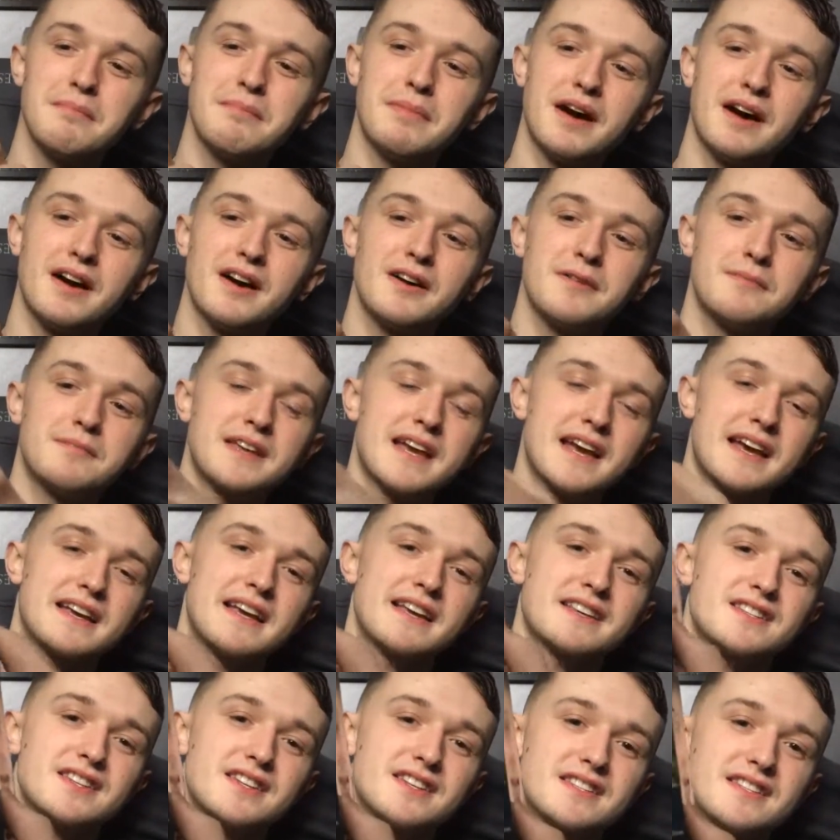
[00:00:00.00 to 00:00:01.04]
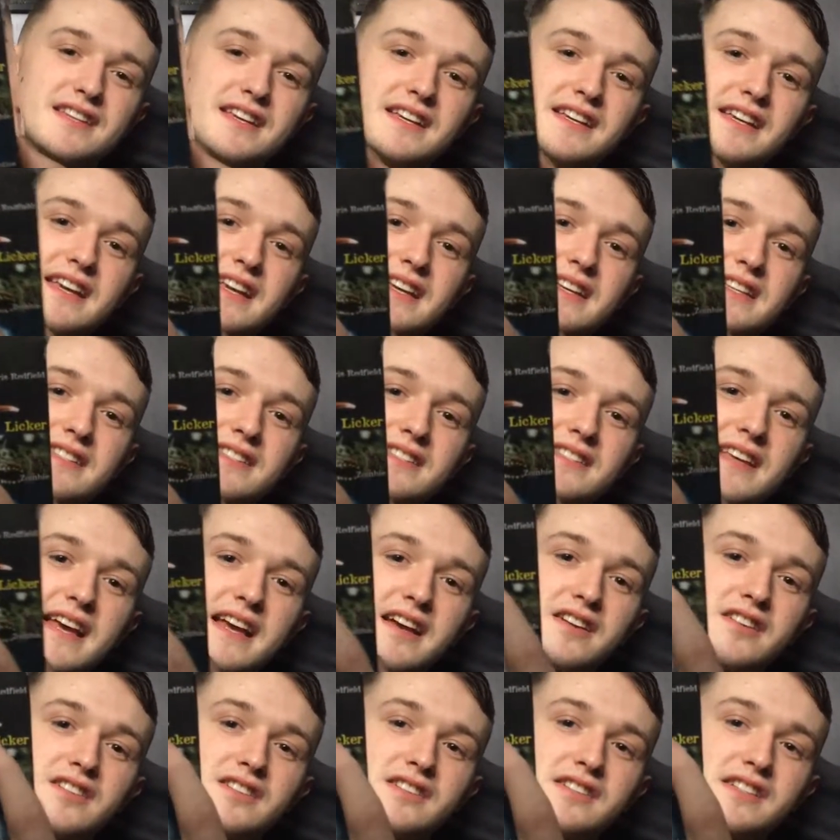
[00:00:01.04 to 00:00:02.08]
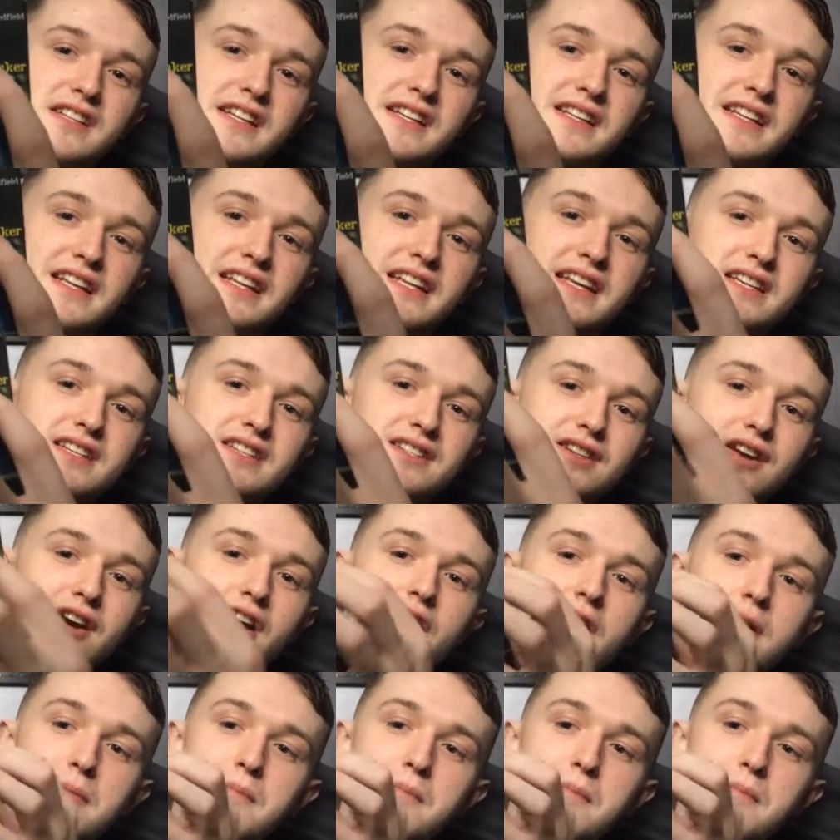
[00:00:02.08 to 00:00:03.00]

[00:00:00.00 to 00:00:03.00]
But yeah, as you can see, he's second in the list.